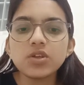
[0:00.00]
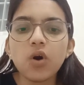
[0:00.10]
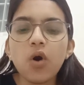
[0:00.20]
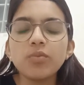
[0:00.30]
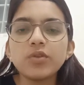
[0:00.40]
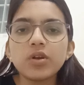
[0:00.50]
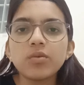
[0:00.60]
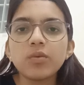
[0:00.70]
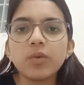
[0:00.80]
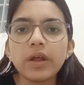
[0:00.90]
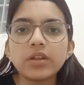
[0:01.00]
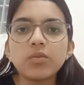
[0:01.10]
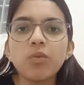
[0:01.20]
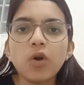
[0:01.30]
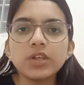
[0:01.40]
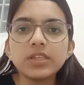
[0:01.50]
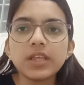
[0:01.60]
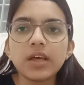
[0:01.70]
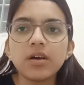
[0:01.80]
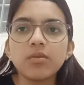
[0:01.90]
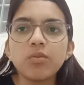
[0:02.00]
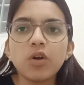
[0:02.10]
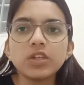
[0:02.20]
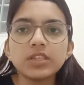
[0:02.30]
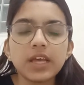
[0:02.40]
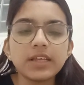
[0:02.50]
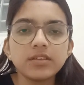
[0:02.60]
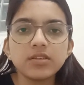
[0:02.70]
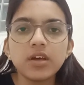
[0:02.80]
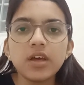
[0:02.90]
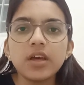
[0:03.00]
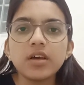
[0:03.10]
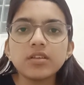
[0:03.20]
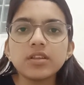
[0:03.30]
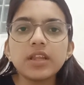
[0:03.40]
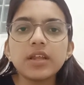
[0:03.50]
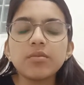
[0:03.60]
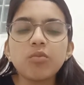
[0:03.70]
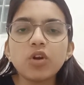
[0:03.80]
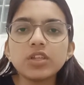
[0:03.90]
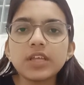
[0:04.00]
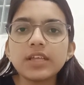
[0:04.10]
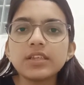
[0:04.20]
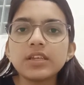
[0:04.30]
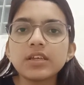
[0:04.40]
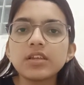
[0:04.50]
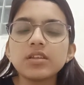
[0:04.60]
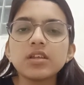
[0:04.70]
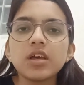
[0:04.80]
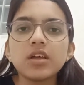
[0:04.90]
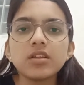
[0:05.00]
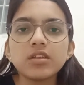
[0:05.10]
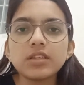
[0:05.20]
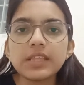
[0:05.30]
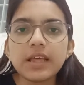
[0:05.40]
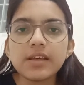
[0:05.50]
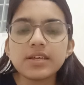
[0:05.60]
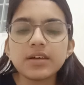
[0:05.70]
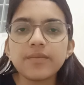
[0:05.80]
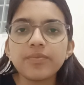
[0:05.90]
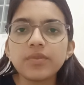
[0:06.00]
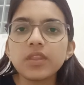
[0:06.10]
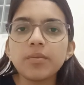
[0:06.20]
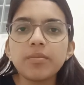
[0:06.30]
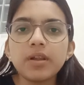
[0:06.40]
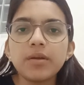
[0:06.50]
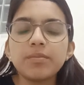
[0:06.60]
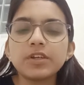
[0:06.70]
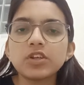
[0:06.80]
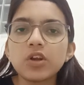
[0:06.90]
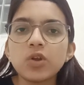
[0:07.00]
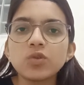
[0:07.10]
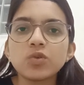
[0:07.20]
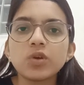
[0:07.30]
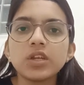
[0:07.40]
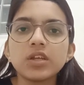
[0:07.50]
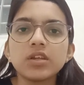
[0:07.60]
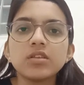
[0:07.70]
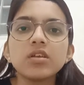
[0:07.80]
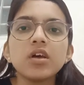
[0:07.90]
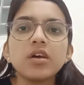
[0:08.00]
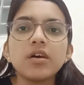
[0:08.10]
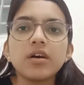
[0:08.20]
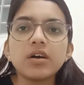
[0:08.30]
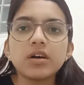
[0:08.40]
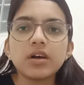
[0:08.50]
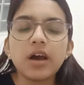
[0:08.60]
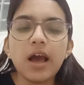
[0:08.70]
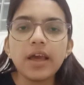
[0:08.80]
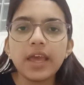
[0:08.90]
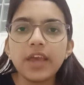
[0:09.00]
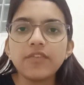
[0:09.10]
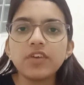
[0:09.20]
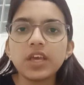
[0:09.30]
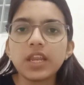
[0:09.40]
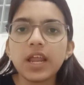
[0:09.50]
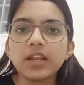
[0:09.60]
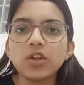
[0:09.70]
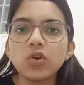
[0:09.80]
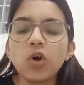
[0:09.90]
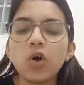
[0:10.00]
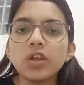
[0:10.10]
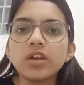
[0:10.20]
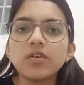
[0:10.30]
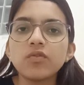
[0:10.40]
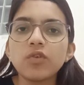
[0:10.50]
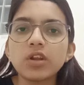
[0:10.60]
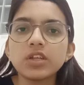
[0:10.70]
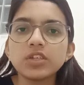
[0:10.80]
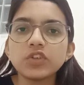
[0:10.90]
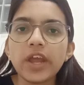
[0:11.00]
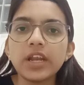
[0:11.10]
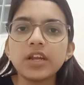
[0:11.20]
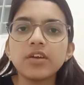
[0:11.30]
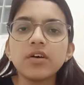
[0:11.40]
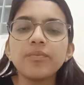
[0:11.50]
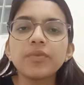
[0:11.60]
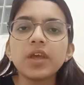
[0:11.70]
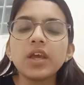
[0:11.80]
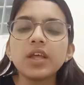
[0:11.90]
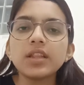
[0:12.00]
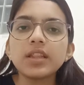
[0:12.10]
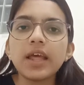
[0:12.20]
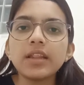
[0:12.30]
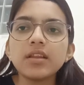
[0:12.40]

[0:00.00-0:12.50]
observed by the body size. The body size increase, the blood pressure also increase. A heavier and the taller for the child, then